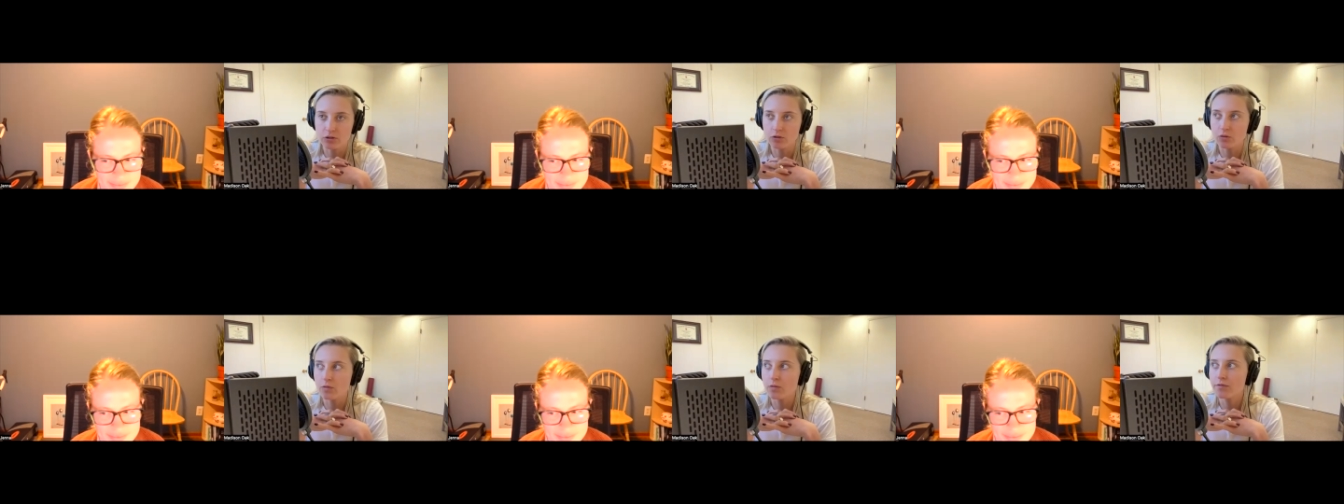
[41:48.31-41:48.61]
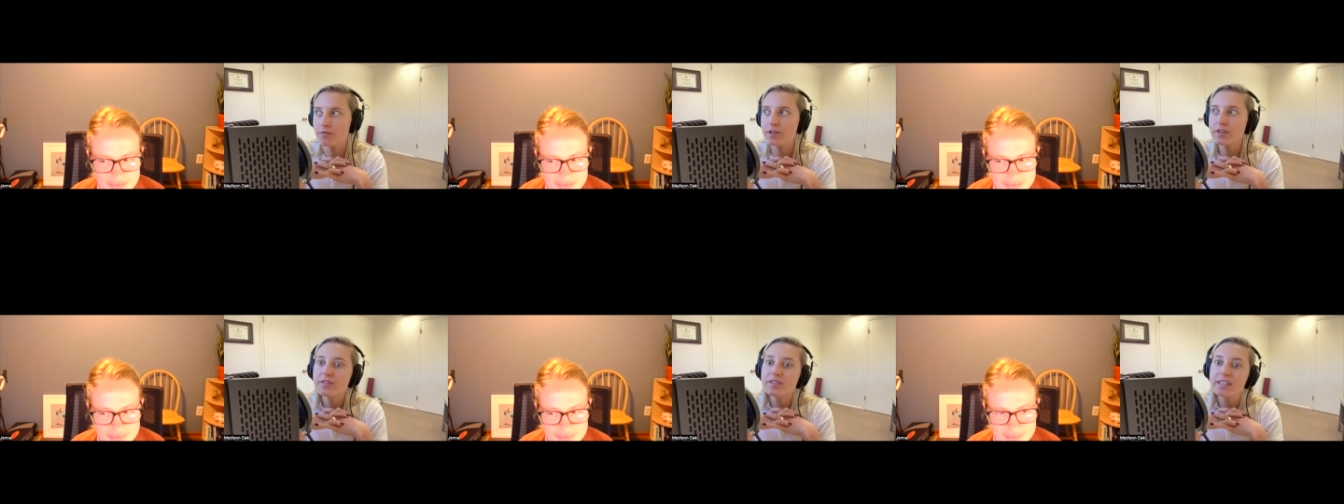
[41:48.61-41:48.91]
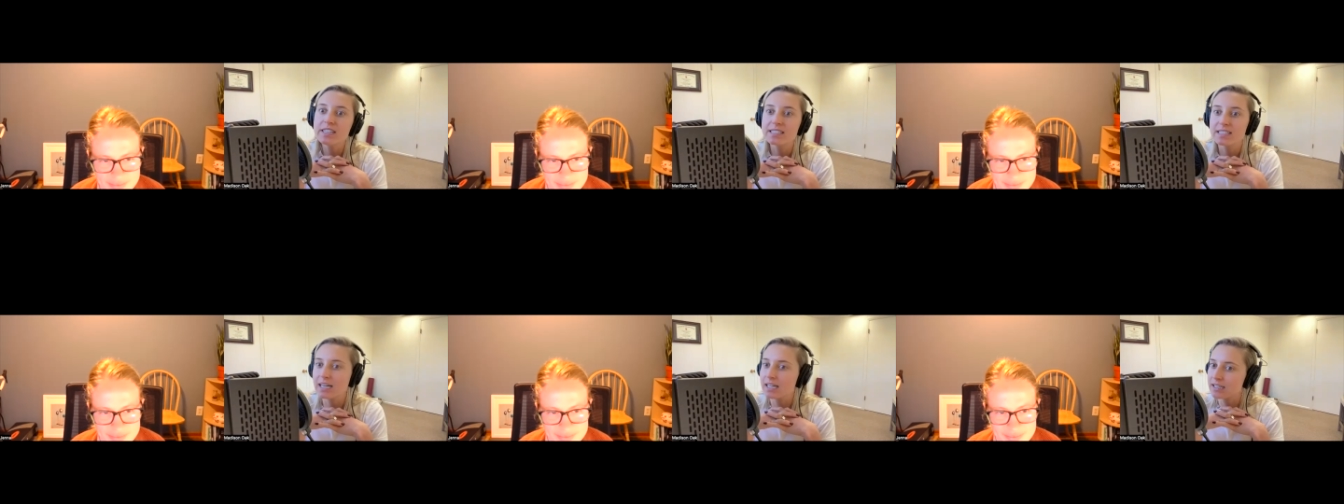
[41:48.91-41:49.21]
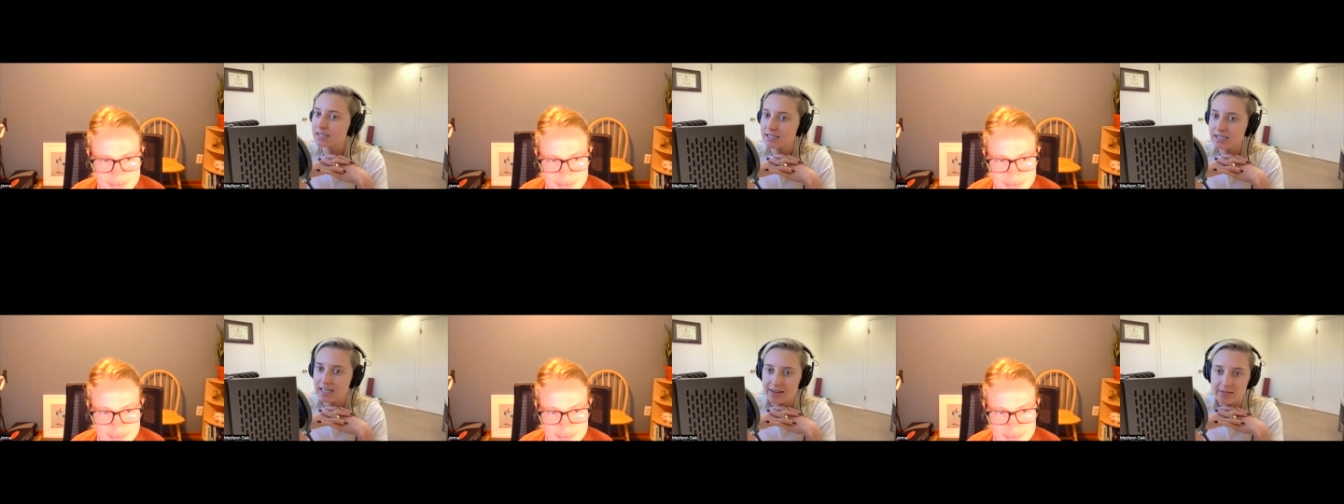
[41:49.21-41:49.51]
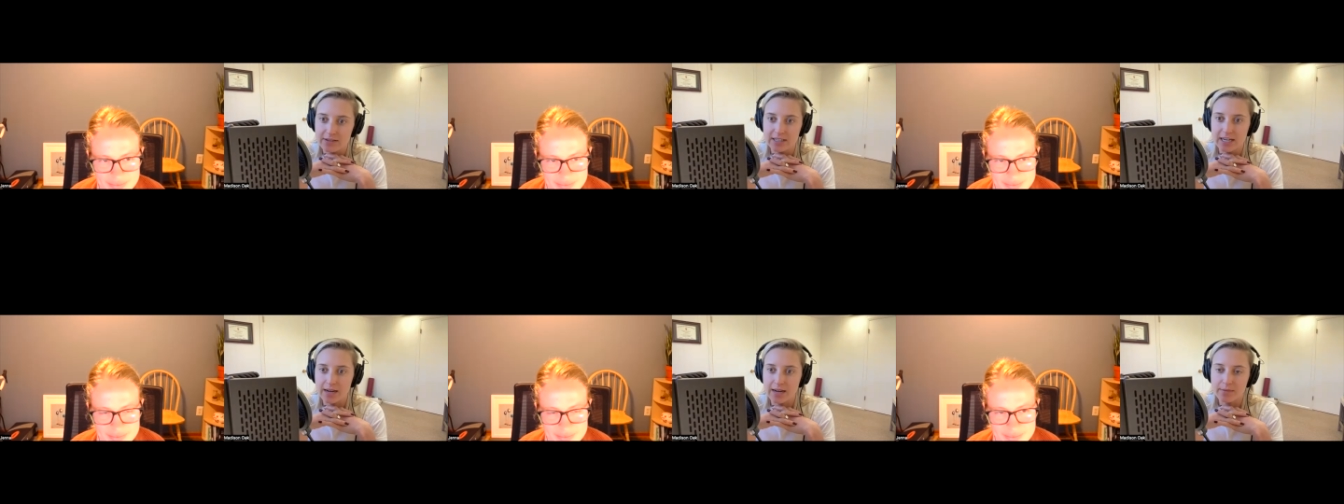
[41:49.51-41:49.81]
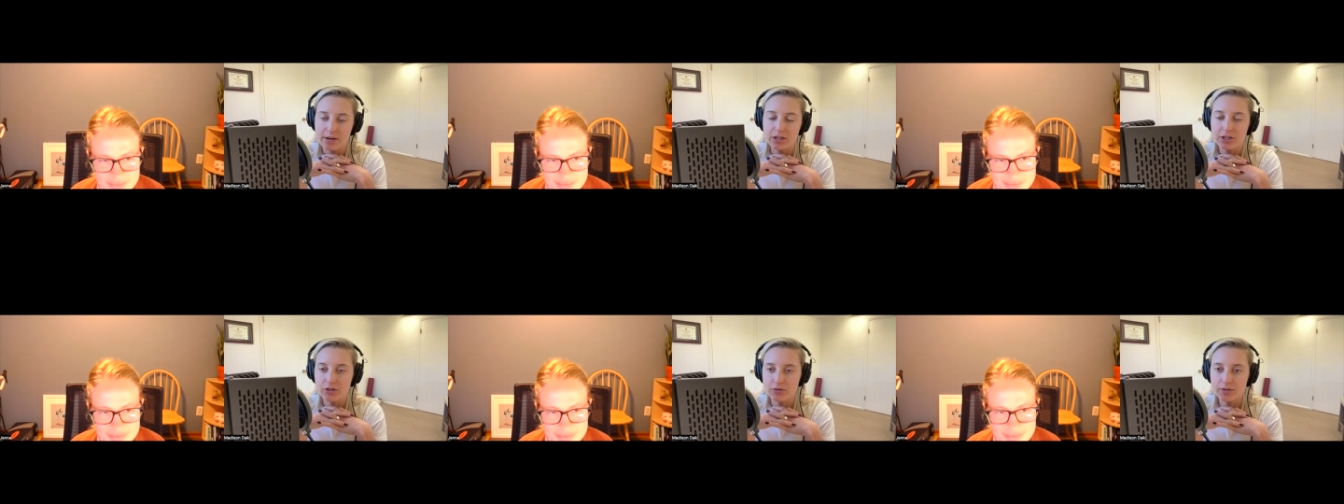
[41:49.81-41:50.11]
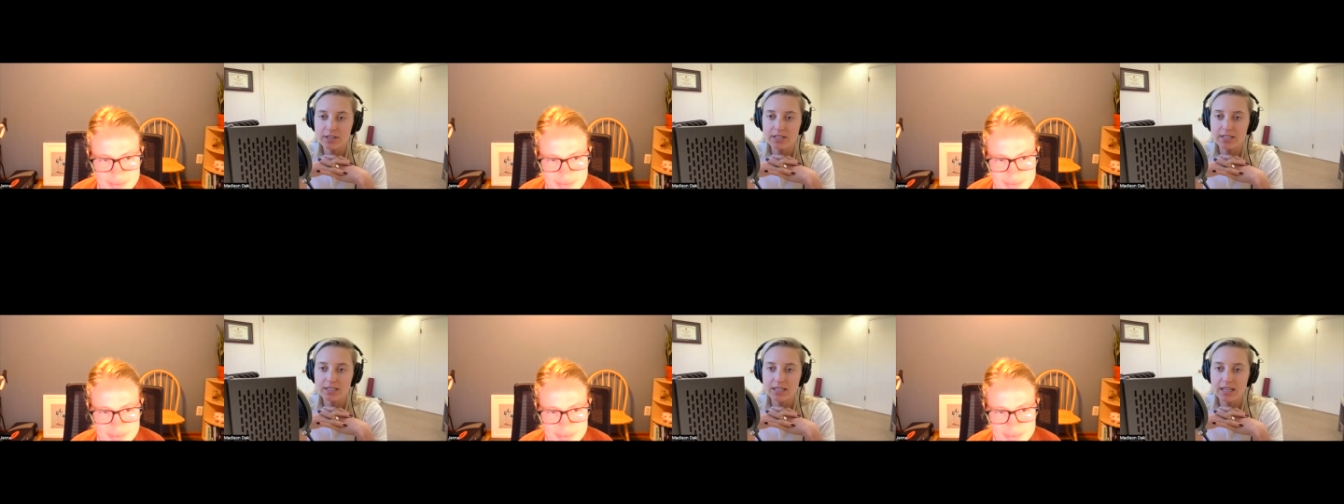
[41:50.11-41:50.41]
or fifty cents every time I do
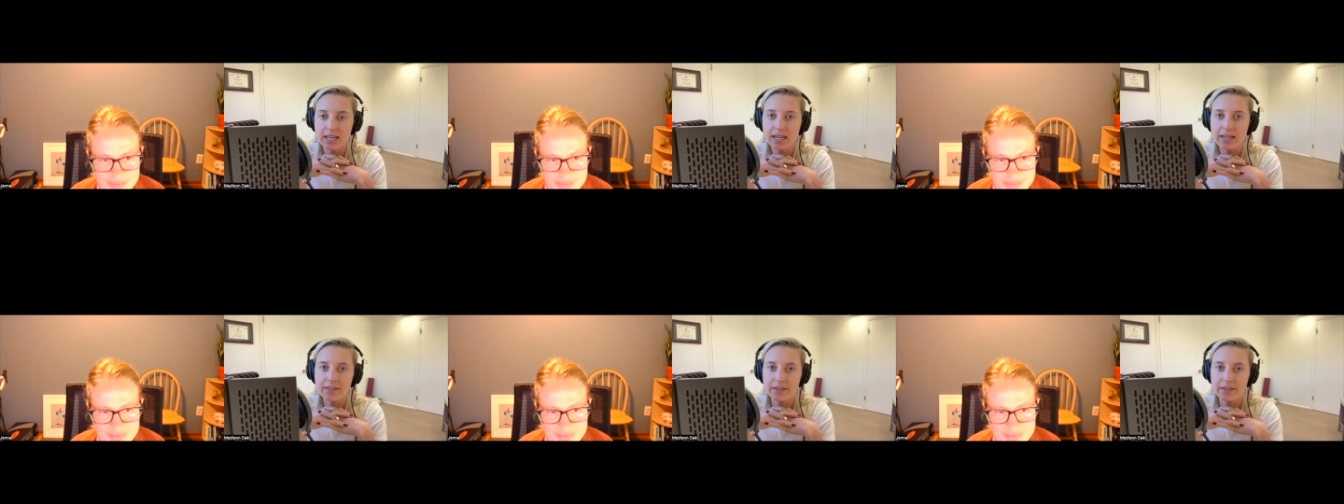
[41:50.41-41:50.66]
this thing.